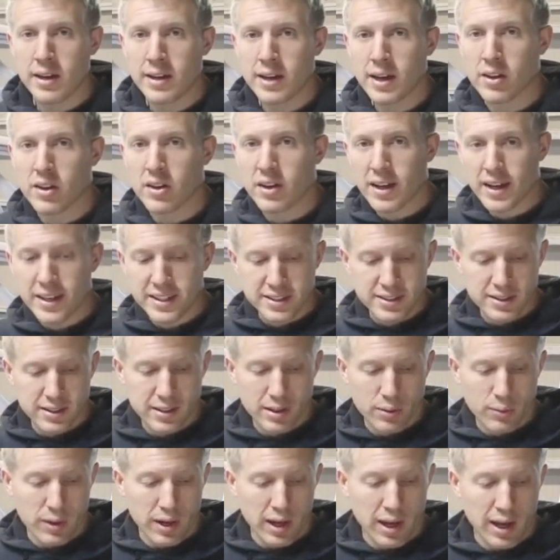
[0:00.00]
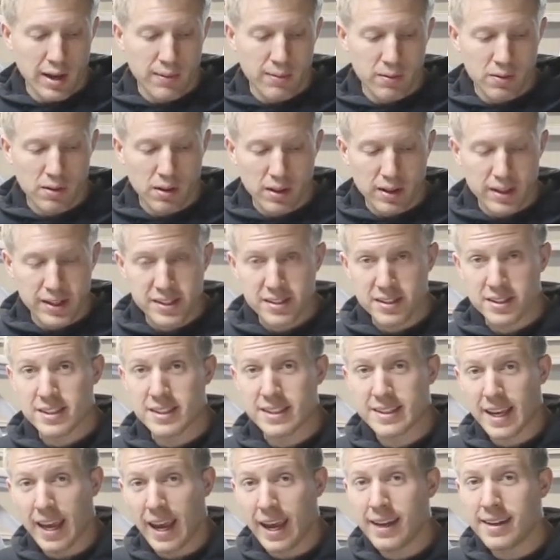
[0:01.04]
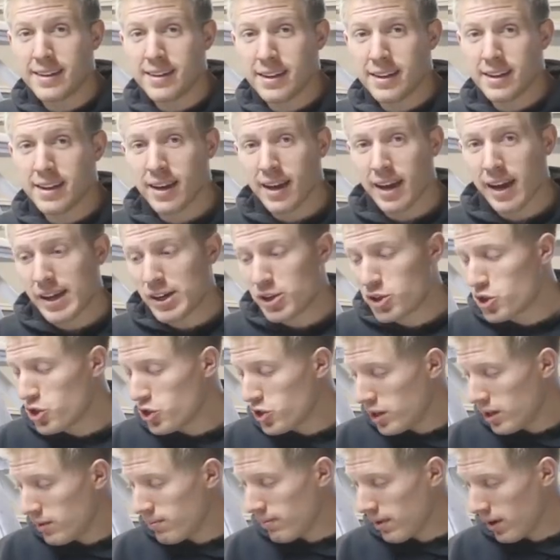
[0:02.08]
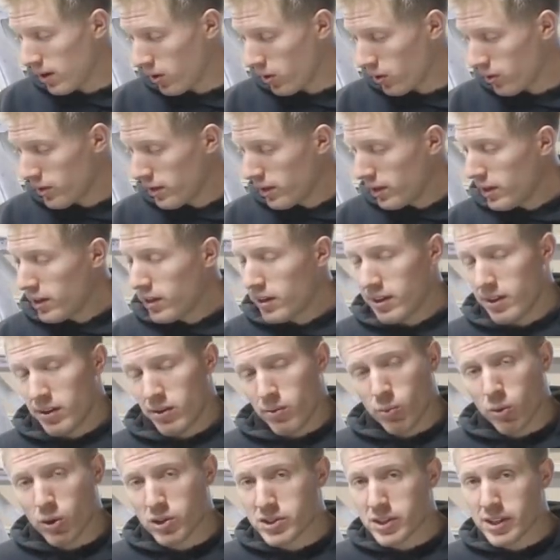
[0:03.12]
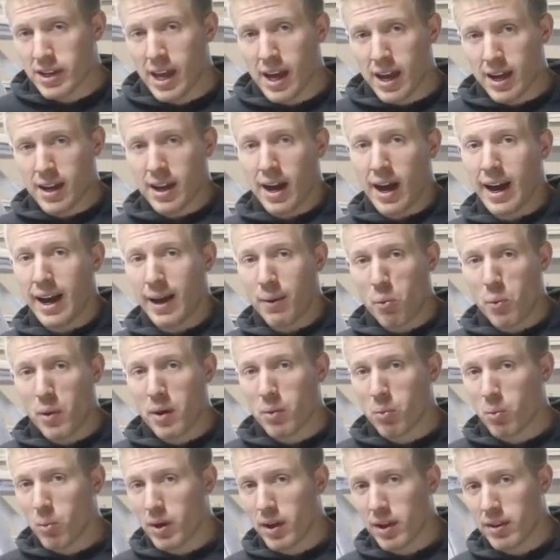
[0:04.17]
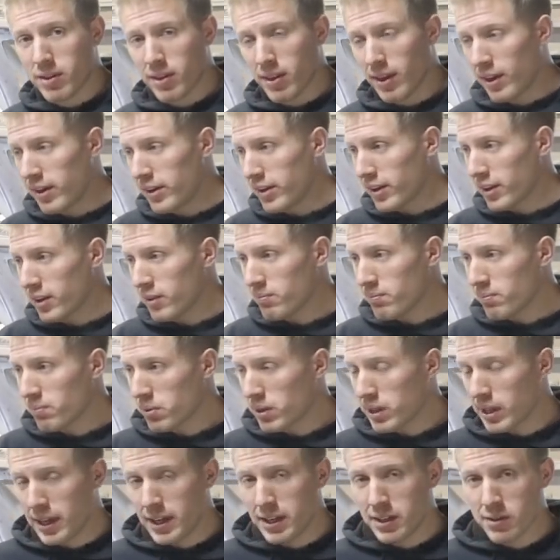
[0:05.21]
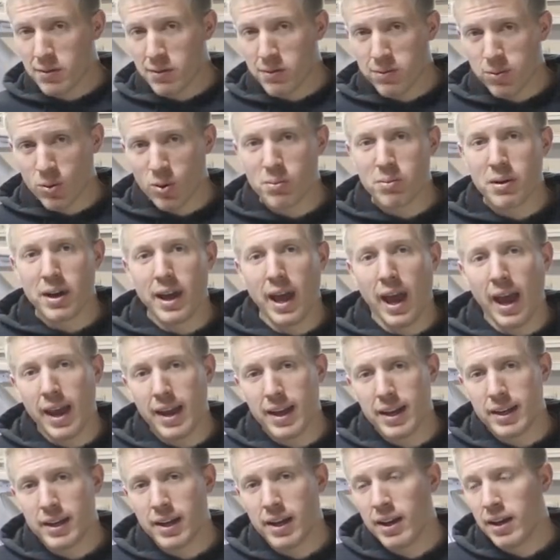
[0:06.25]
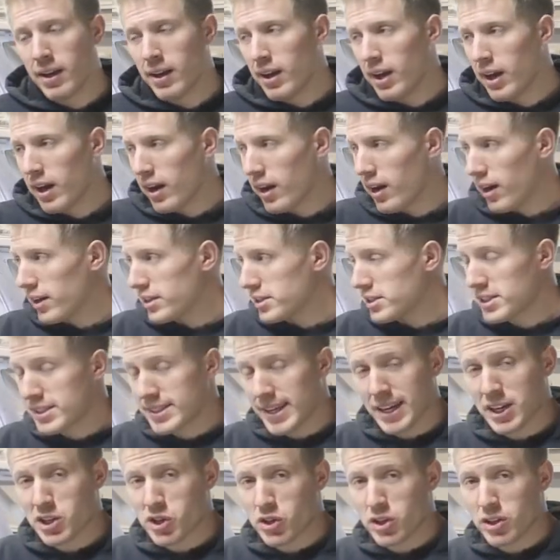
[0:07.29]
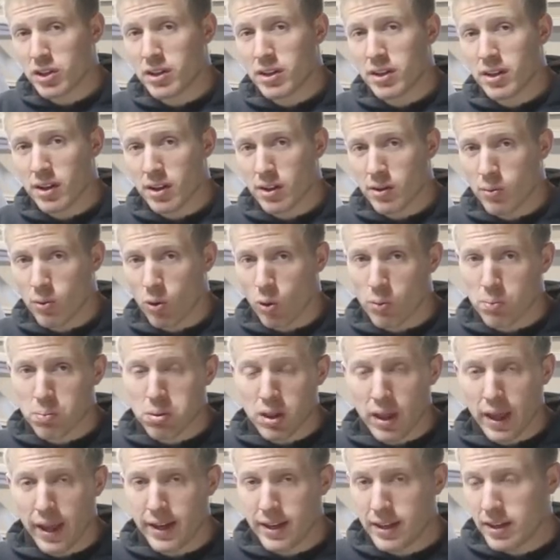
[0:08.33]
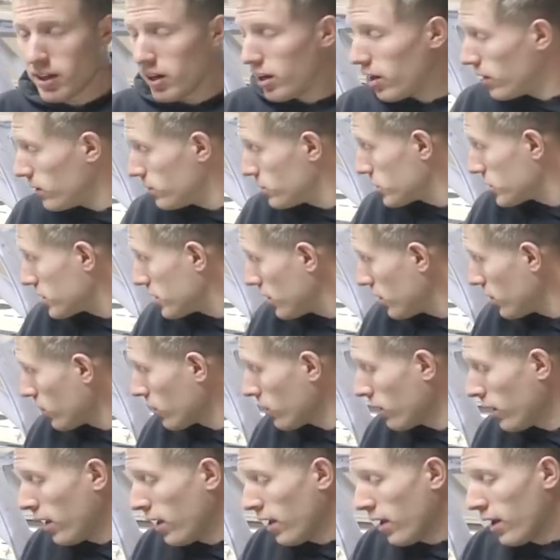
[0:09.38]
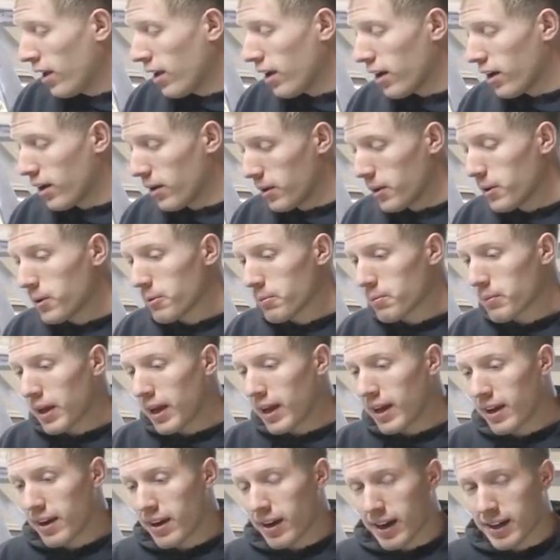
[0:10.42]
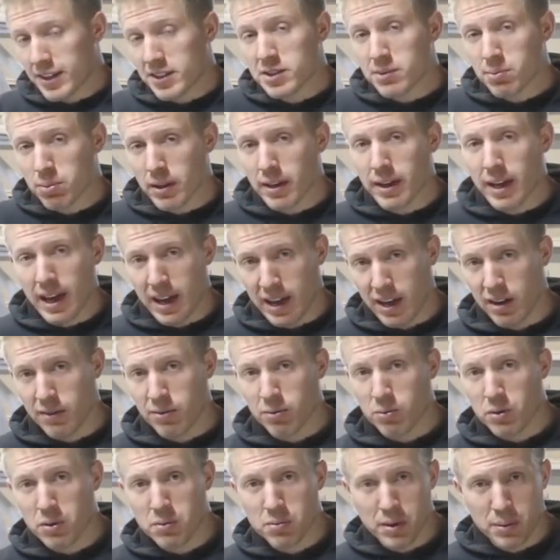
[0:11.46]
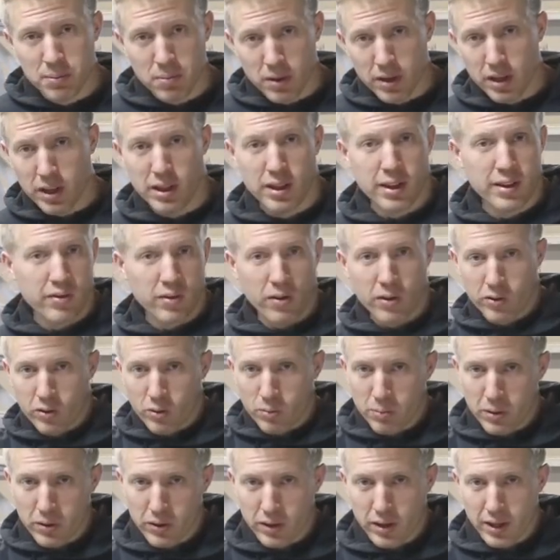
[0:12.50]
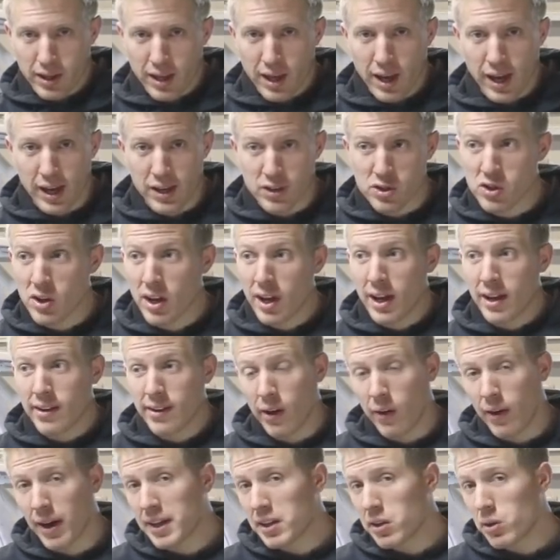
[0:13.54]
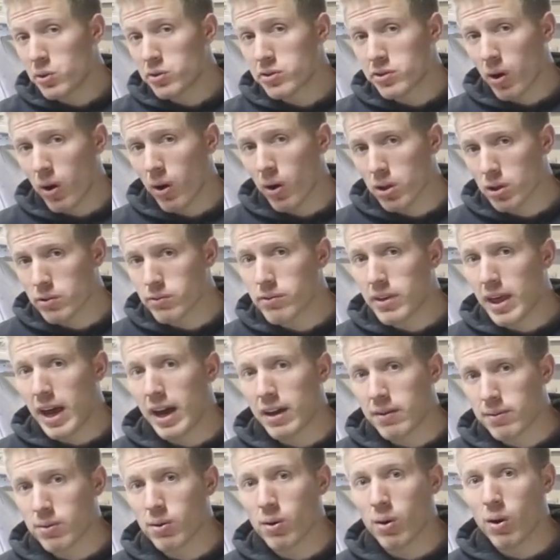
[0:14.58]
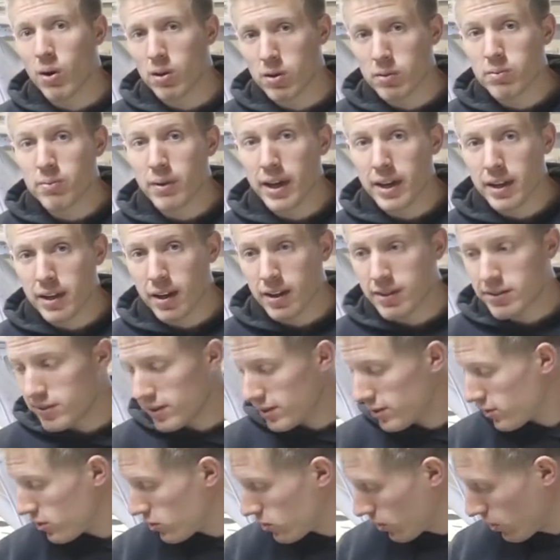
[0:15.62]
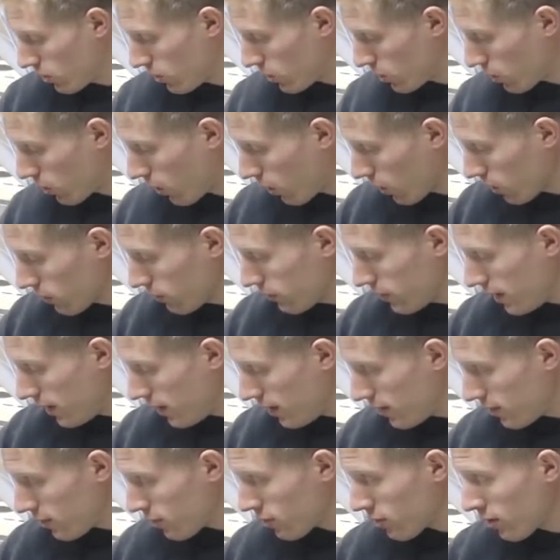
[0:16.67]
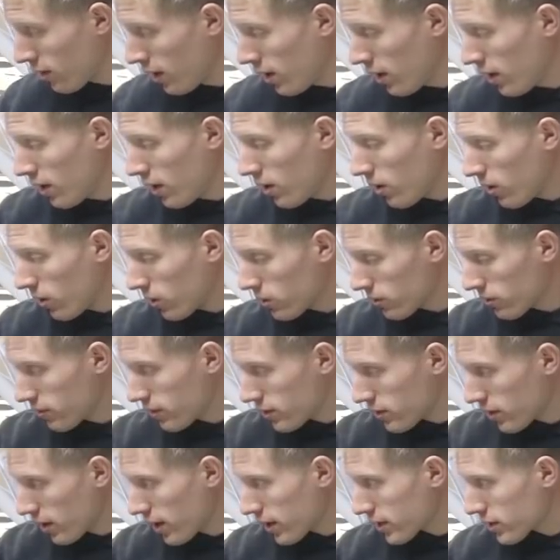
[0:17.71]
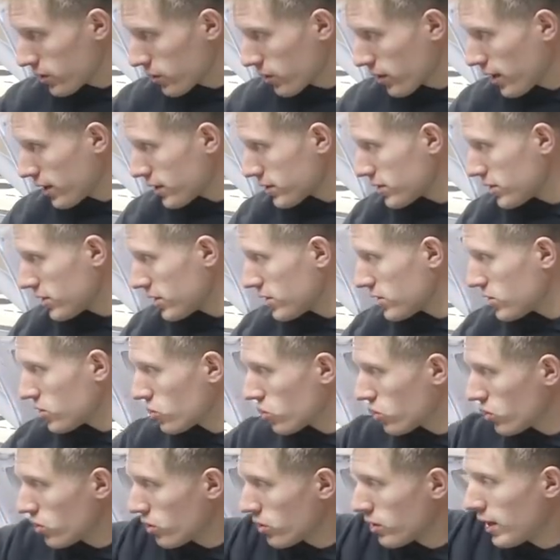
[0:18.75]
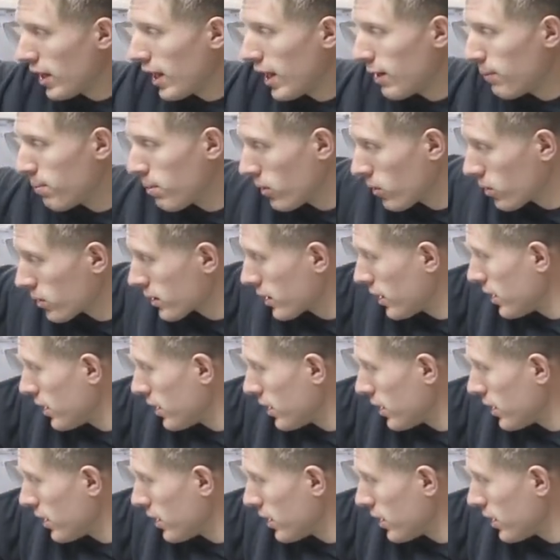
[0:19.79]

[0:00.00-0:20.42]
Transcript: Now, the next thing that we have on the list is 18 gauge sheet metal. Once again, I went with a complete 4x8 section or plate of steel, and I split half with my buddy that's also building a cage. Now, I used all of that for all of my gussets. So all of these, all of the taco gussets, the A-pillar